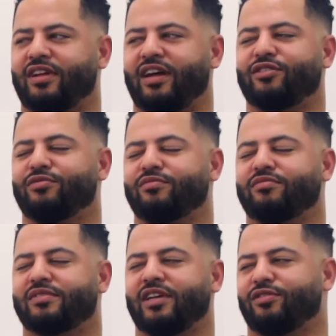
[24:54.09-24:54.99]
I
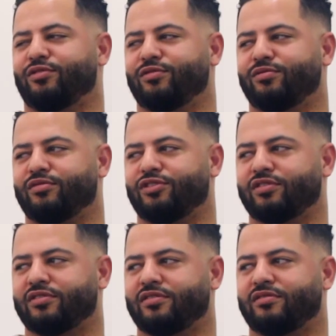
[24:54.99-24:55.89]
couldn't tell you,
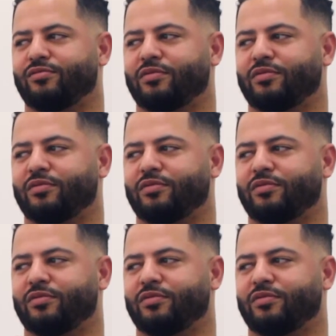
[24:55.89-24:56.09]
just